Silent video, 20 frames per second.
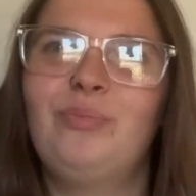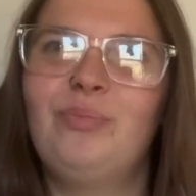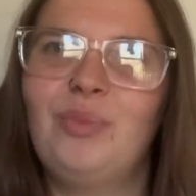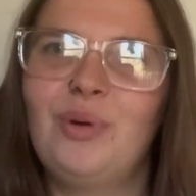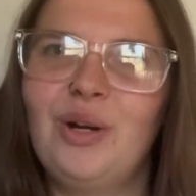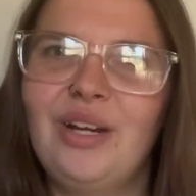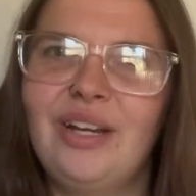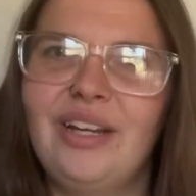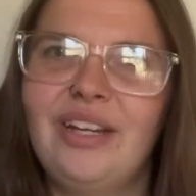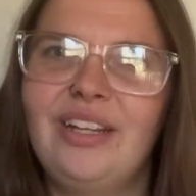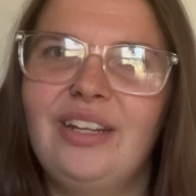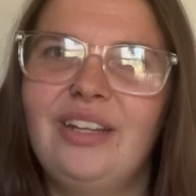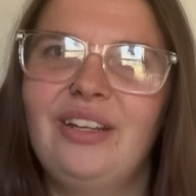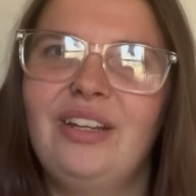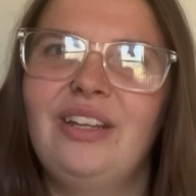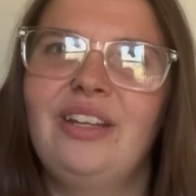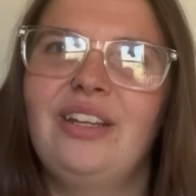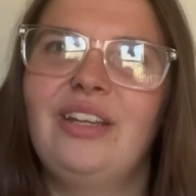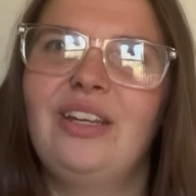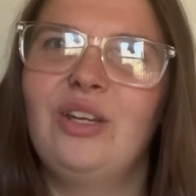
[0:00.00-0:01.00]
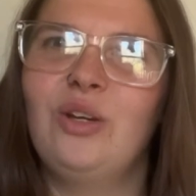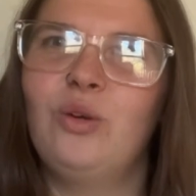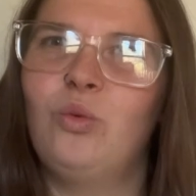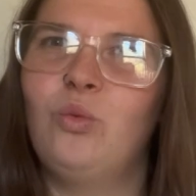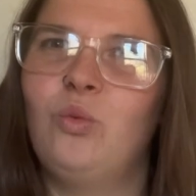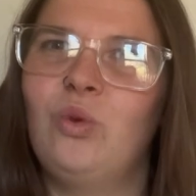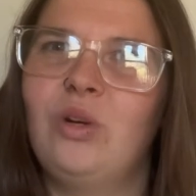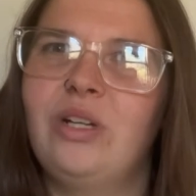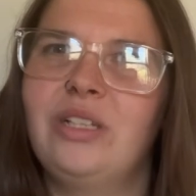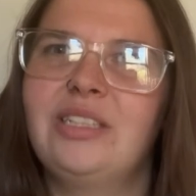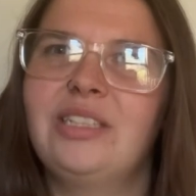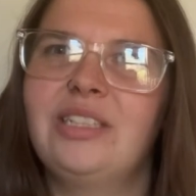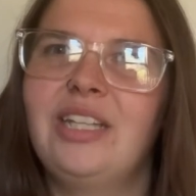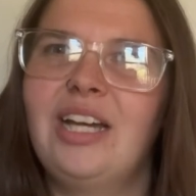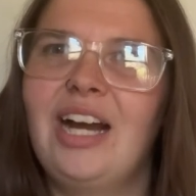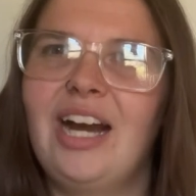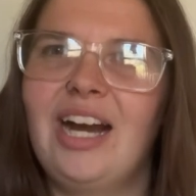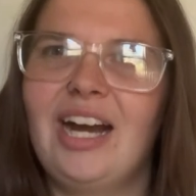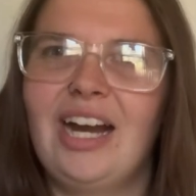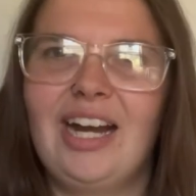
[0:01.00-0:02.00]
but it was
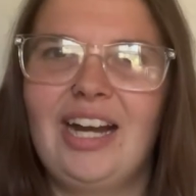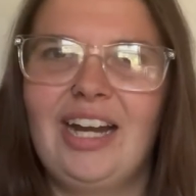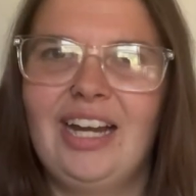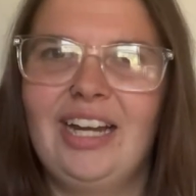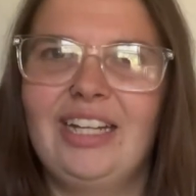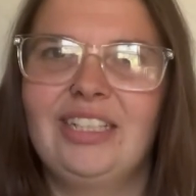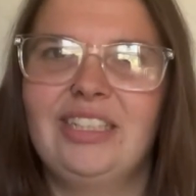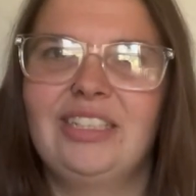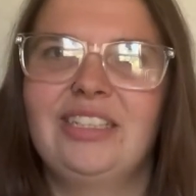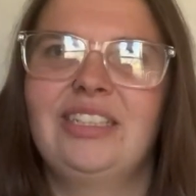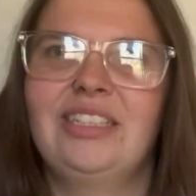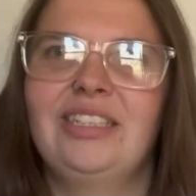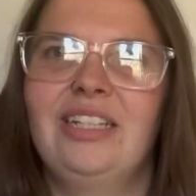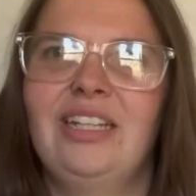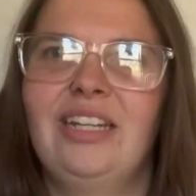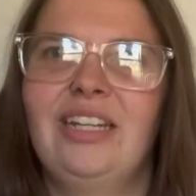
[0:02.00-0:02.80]
the eyes